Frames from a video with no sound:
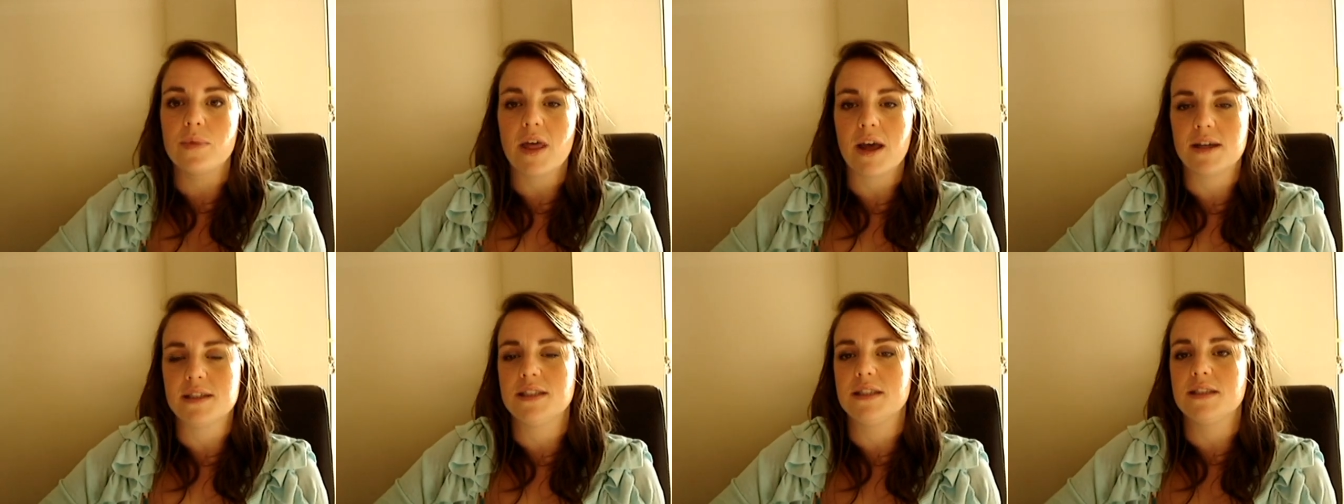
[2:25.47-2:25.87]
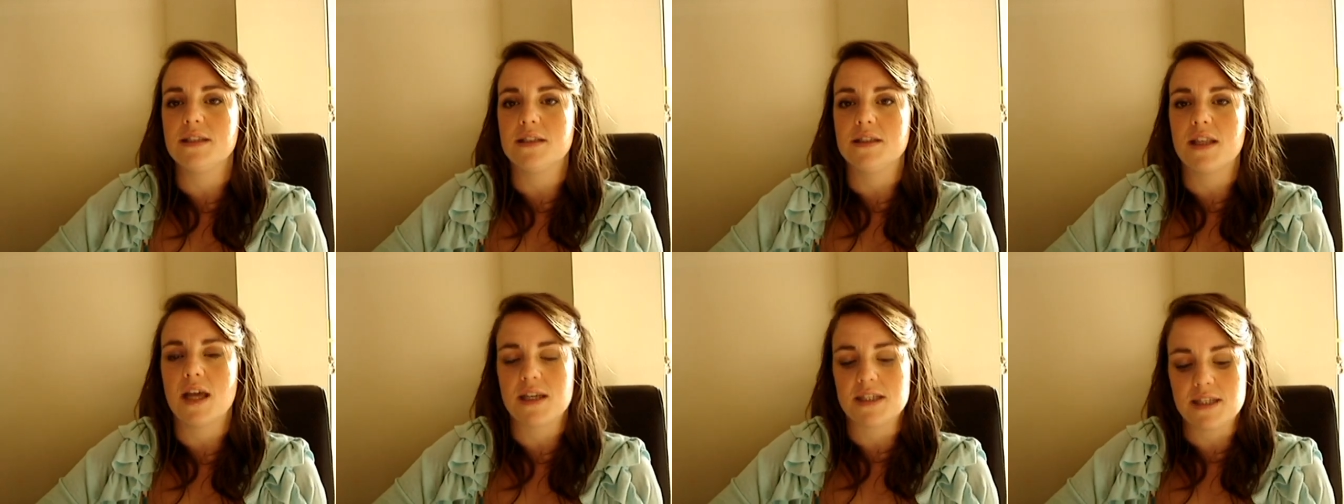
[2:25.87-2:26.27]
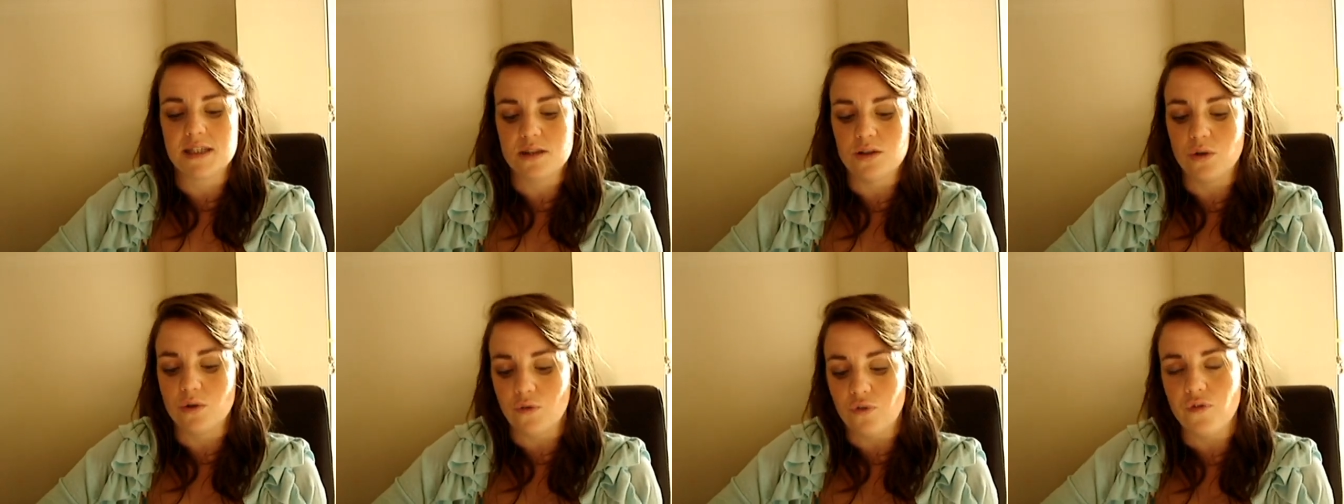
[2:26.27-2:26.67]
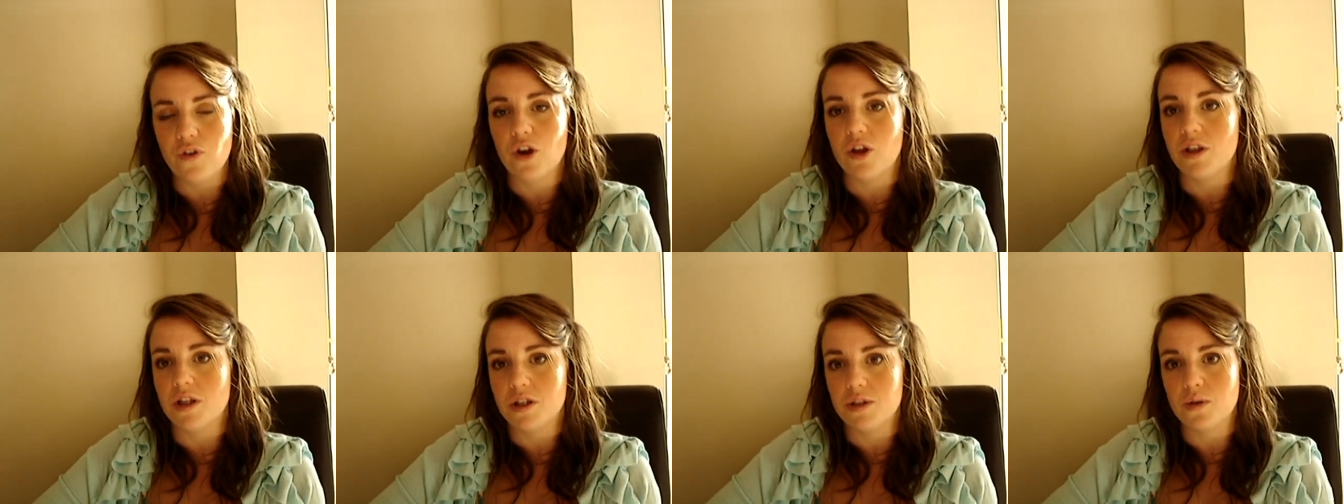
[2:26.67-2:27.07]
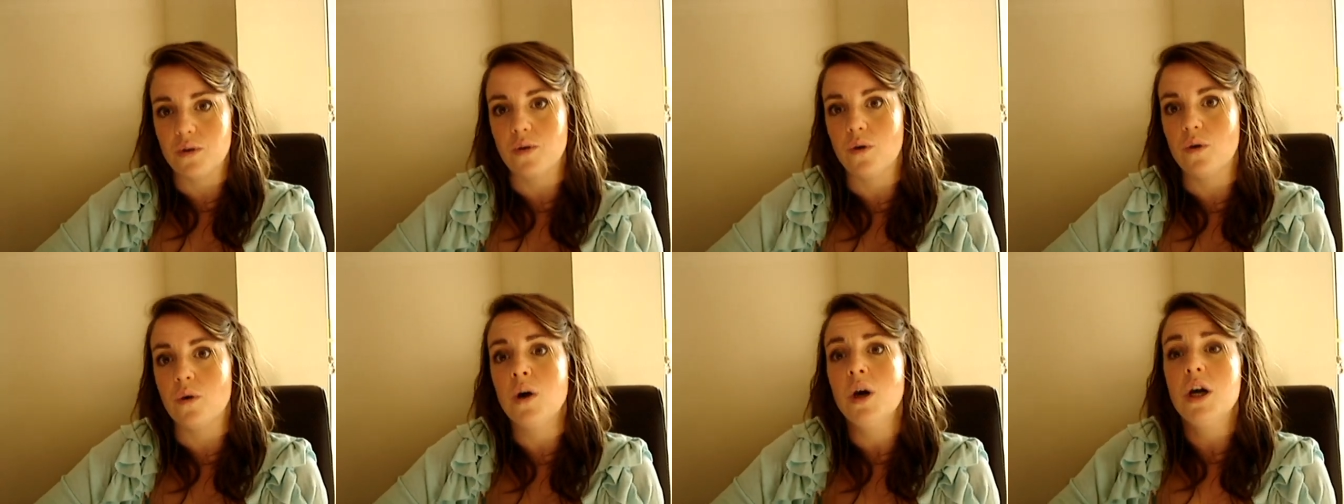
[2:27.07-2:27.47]
That's your foot in the
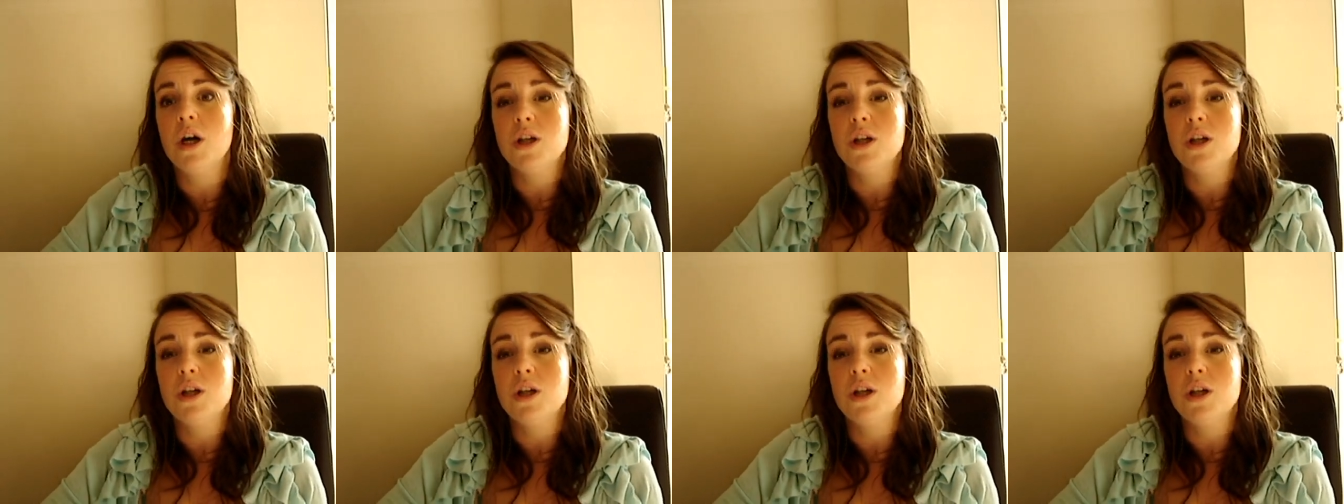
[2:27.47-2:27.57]
door.